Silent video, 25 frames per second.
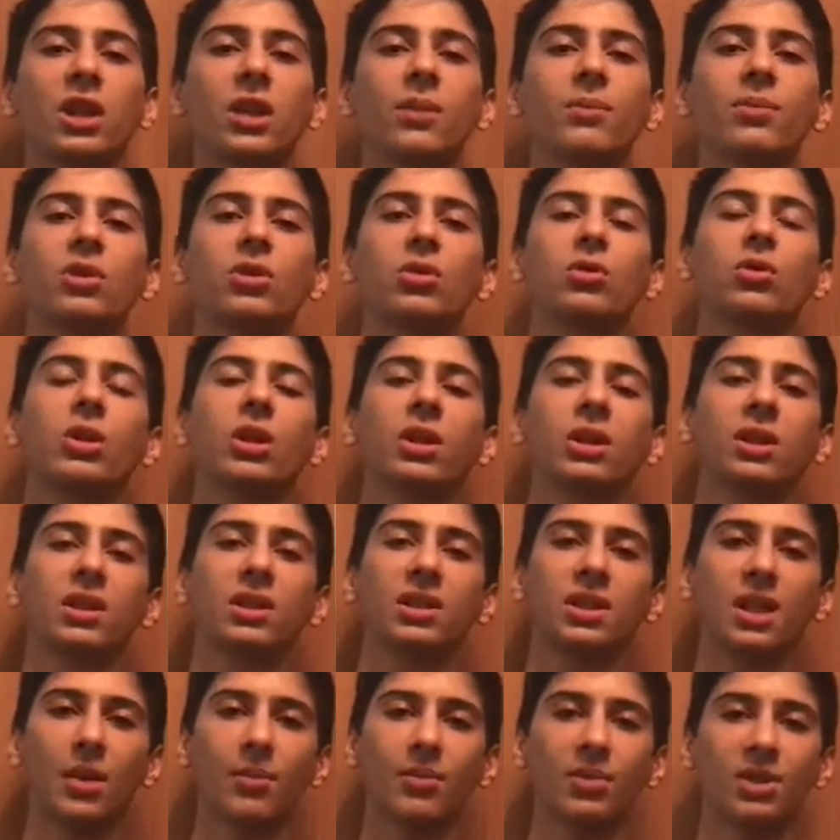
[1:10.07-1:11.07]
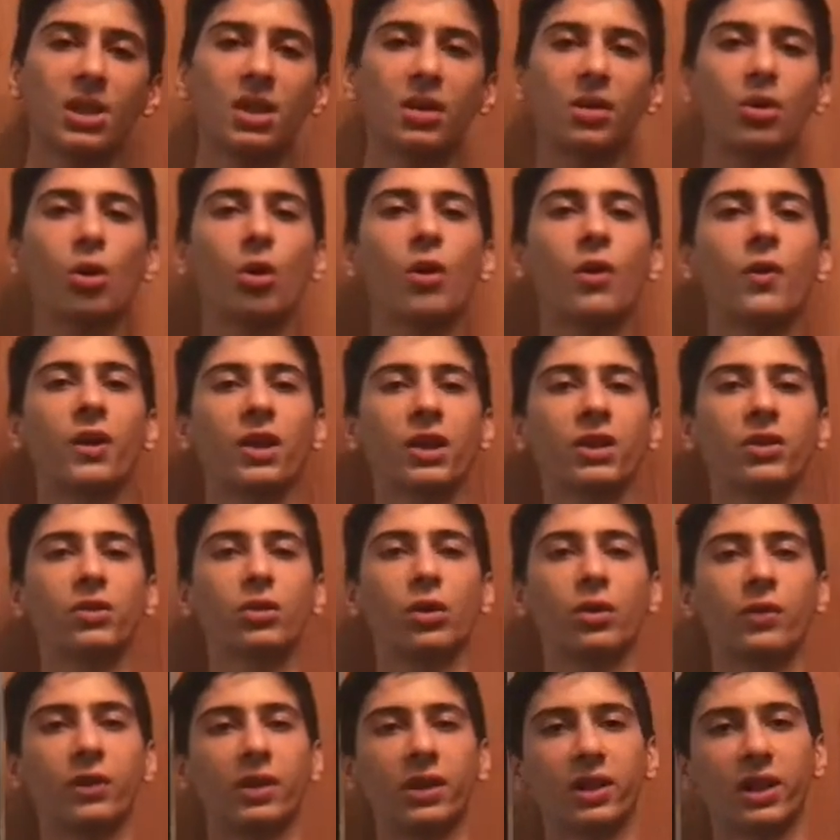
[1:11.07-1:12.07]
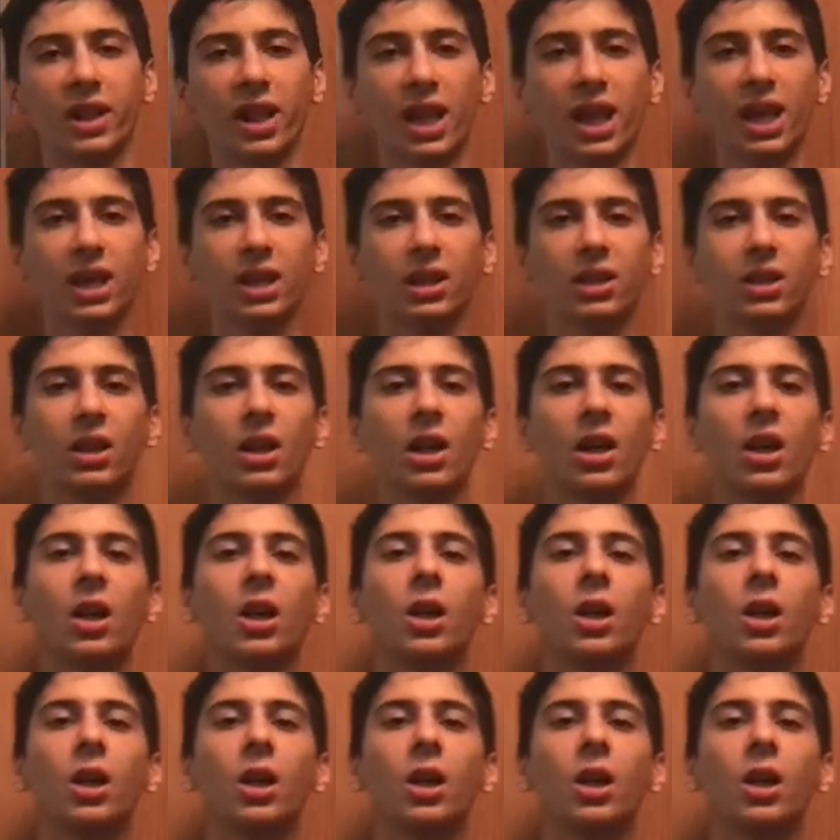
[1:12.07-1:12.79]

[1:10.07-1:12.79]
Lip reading: keeps doing the same thing over and over again